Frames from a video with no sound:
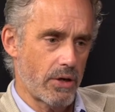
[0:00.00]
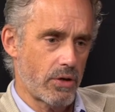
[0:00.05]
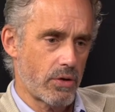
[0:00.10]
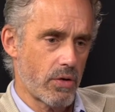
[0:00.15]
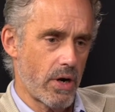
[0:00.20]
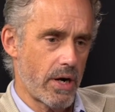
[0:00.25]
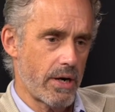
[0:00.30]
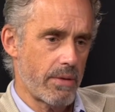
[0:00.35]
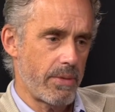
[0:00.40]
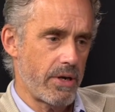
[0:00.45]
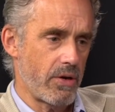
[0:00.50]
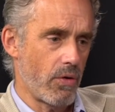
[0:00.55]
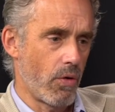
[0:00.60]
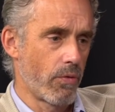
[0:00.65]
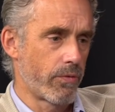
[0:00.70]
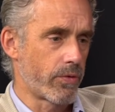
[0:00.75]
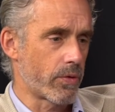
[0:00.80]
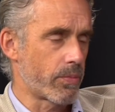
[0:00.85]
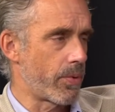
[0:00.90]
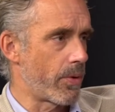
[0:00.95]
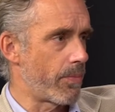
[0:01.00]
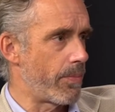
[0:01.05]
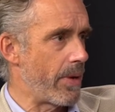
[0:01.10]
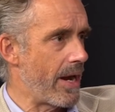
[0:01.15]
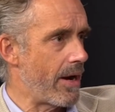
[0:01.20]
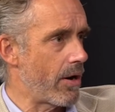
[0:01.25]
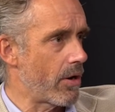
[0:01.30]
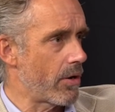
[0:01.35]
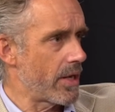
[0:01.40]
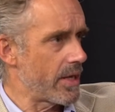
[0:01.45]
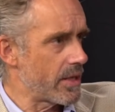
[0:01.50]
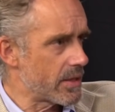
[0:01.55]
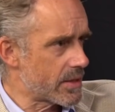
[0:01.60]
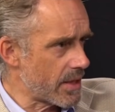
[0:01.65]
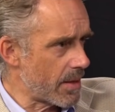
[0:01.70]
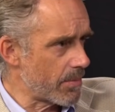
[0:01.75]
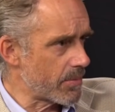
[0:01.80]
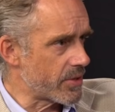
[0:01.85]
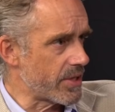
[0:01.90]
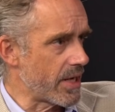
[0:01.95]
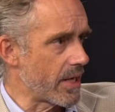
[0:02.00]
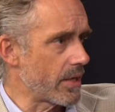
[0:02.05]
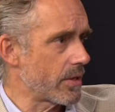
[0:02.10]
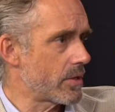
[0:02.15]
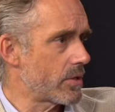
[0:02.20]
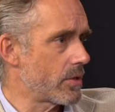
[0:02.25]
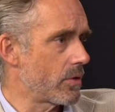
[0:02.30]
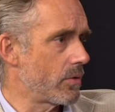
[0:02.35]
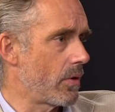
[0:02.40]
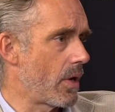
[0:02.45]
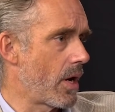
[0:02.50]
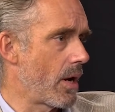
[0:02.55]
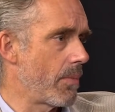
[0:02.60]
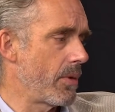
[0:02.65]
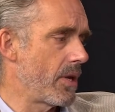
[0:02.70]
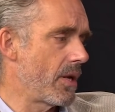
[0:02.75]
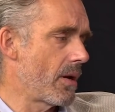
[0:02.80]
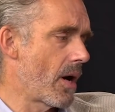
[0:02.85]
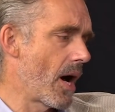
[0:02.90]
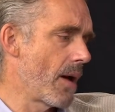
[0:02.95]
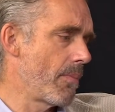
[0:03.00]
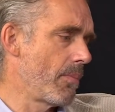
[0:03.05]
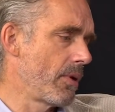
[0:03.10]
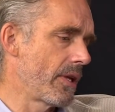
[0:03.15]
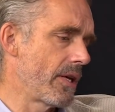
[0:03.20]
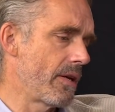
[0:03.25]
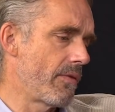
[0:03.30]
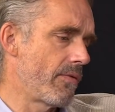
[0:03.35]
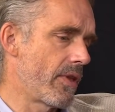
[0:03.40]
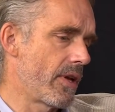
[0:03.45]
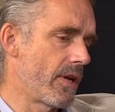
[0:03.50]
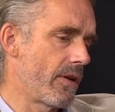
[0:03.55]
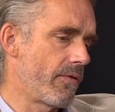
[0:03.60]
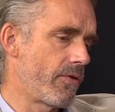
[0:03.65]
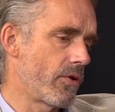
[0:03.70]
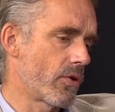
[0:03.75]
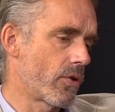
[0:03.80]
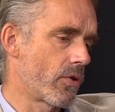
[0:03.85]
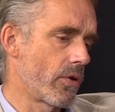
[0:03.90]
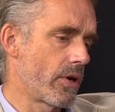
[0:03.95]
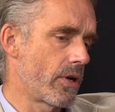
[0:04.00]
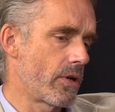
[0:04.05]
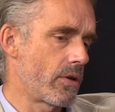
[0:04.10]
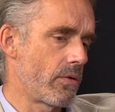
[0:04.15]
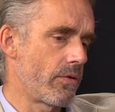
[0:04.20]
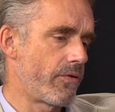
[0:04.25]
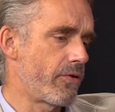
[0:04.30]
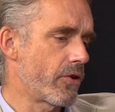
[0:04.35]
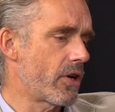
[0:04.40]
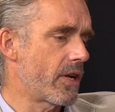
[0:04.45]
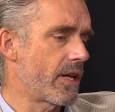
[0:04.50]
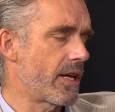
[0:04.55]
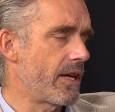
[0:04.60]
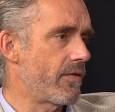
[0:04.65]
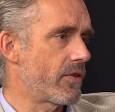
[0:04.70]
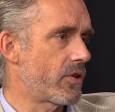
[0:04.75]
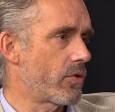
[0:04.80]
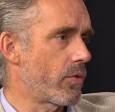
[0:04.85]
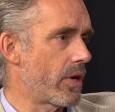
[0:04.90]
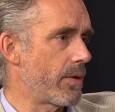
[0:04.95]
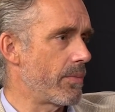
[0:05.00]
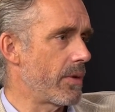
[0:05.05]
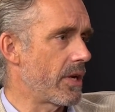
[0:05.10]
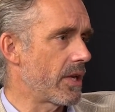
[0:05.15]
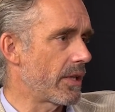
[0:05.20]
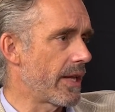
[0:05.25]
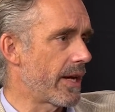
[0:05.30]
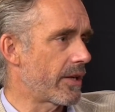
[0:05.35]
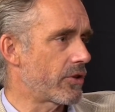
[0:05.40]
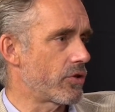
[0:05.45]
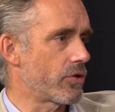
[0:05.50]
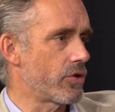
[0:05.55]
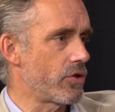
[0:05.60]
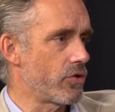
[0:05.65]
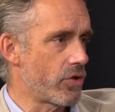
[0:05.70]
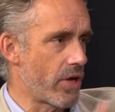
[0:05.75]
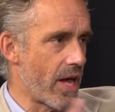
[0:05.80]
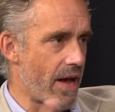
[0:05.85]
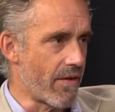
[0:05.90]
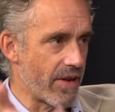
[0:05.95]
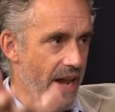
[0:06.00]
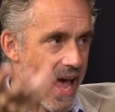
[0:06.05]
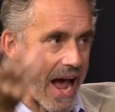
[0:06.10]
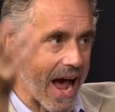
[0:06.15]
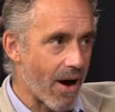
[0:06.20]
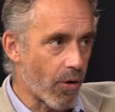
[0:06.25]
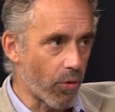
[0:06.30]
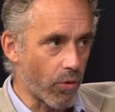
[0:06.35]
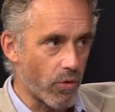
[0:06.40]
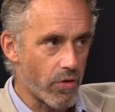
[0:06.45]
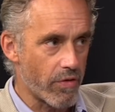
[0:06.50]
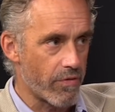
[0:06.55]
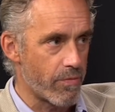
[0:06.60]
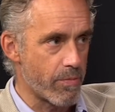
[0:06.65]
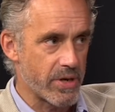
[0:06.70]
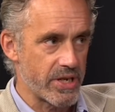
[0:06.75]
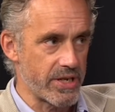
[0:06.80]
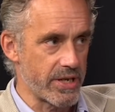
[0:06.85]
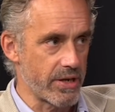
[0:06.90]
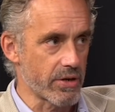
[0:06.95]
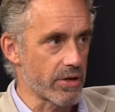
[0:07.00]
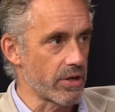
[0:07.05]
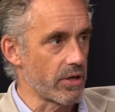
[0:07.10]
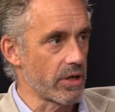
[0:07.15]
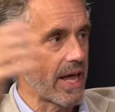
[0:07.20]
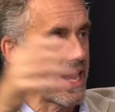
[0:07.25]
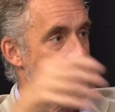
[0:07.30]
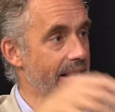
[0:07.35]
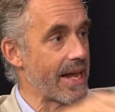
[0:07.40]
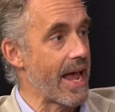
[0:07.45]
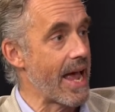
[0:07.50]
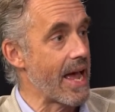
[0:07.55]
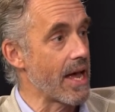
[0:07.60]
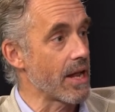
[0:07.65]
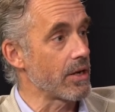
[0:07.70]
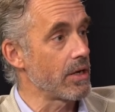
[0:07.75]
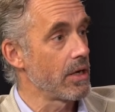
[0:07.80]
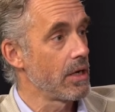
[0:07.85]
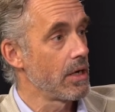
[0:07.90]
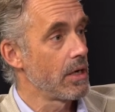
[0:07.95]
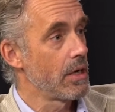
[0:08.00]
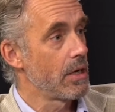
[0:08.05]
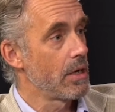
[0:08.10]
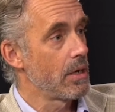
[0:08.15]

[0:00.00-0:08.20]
I try to be over prepared in some sense. So I mean, I believe that if you're going to if you're going to give a 20 minute lecture, you should have an hour of material at hand